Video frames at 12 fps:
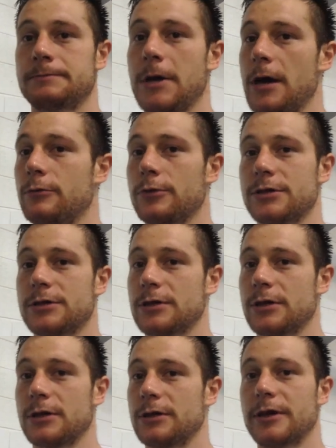yeah, it was
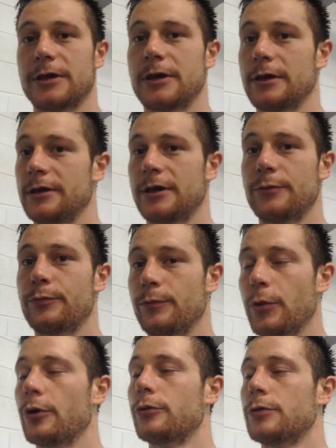uh, they're they're
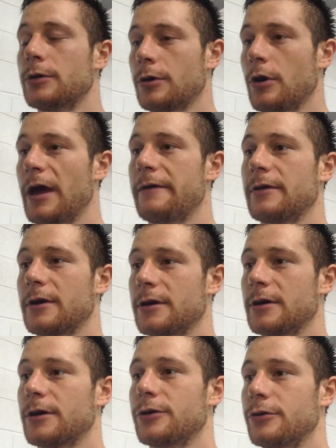both having
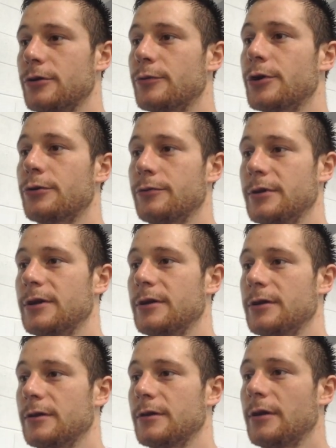a good opportunity
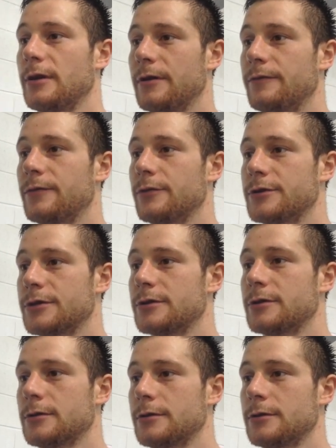in the, in the future.
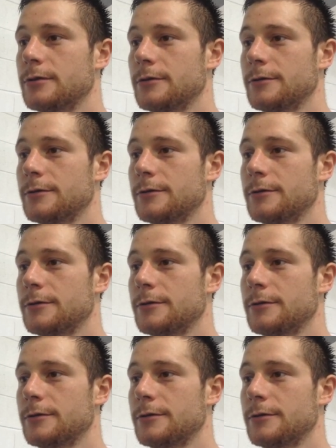Oh yeah.